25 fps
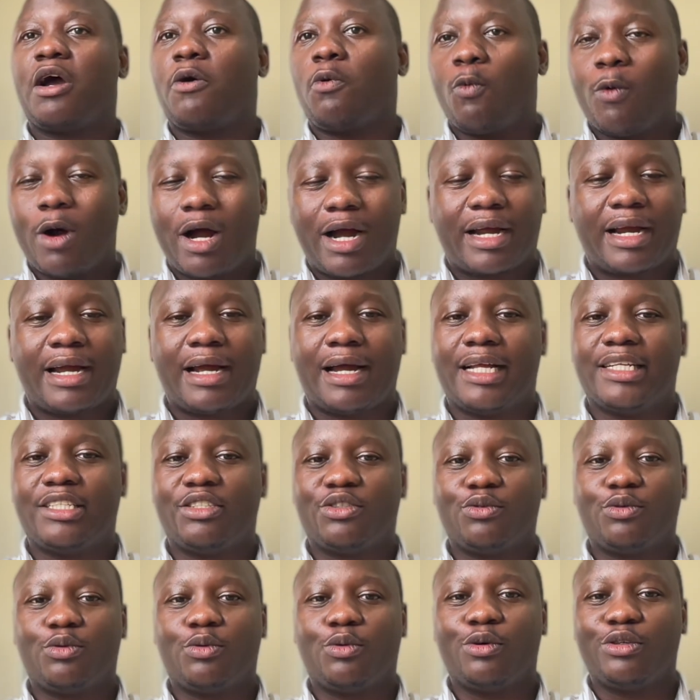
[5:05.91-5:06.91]
work hard
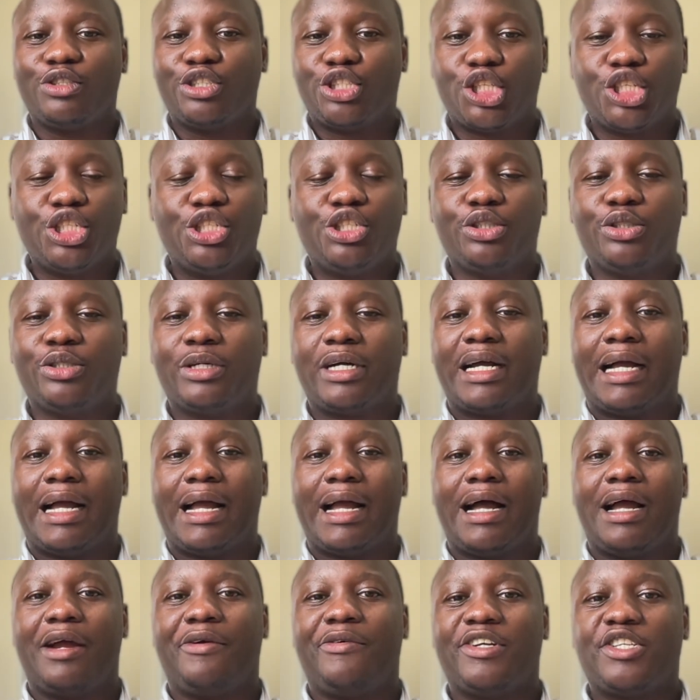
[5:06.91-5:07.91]
to continue,
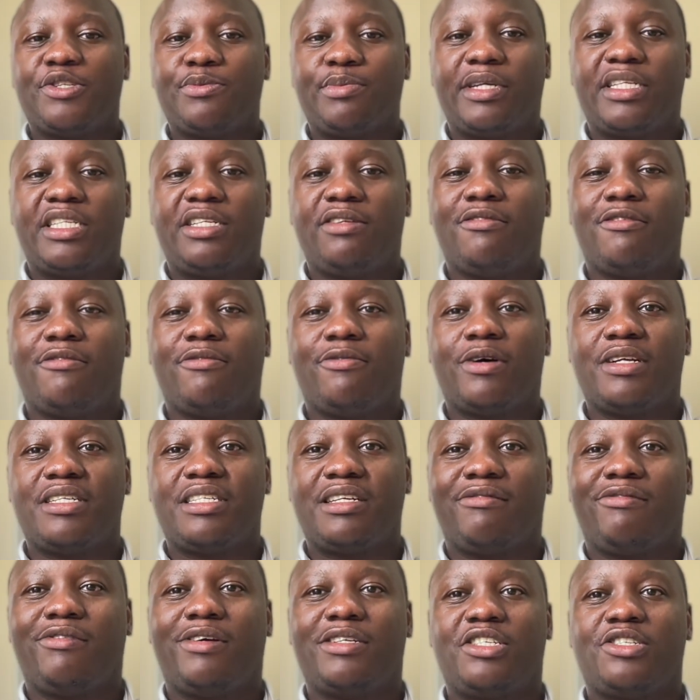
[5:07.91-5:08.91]
irrespective of
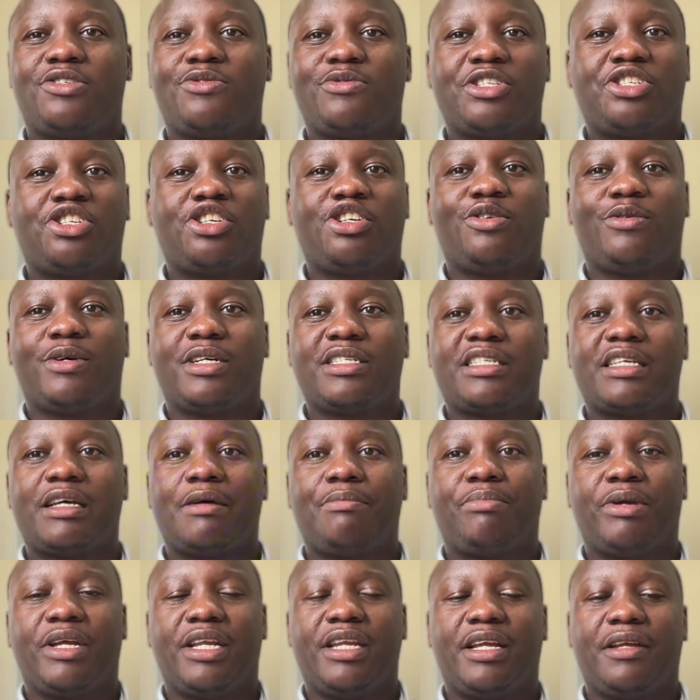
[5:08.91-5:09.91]
whatever situation was
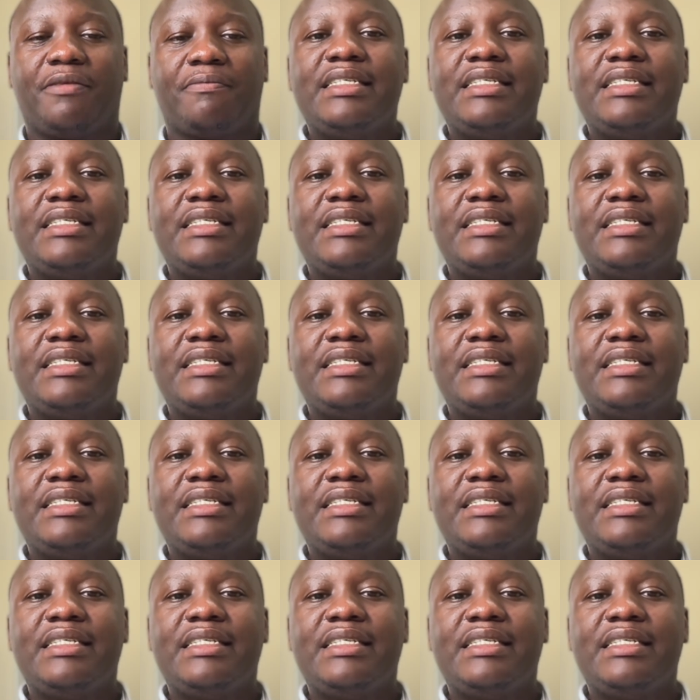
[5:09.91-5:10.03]
happening.